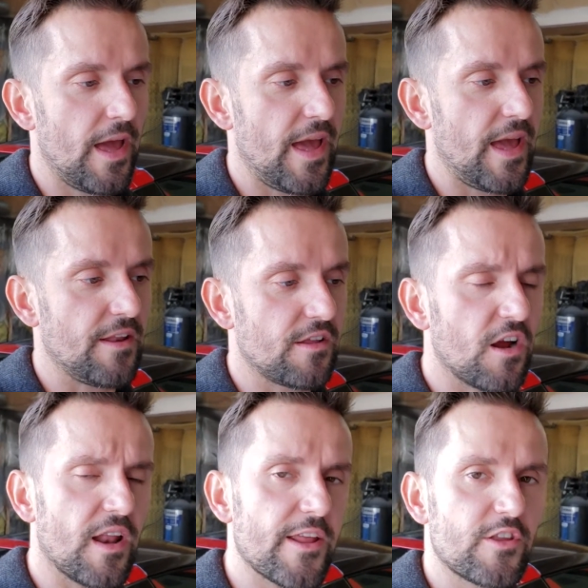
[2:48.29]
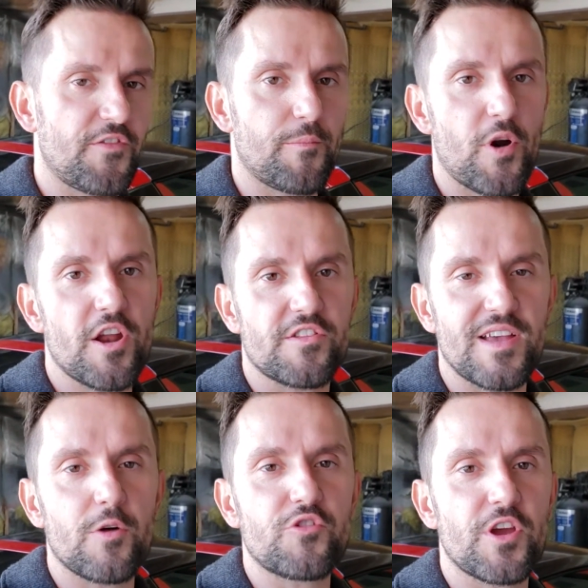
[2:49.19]
And there are a lot of different products
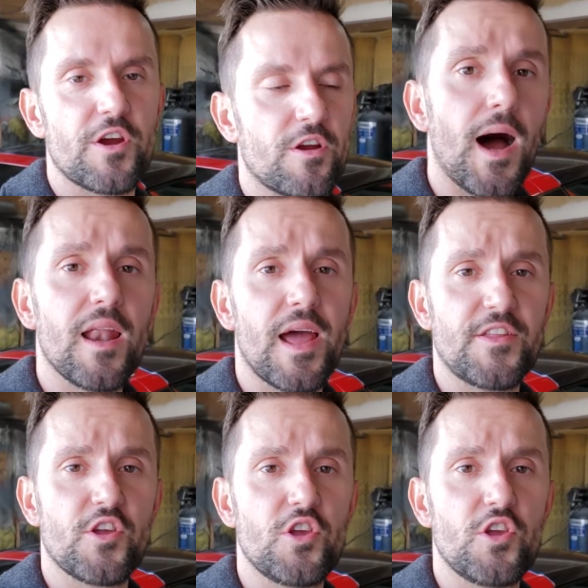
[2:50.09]
out there. I like to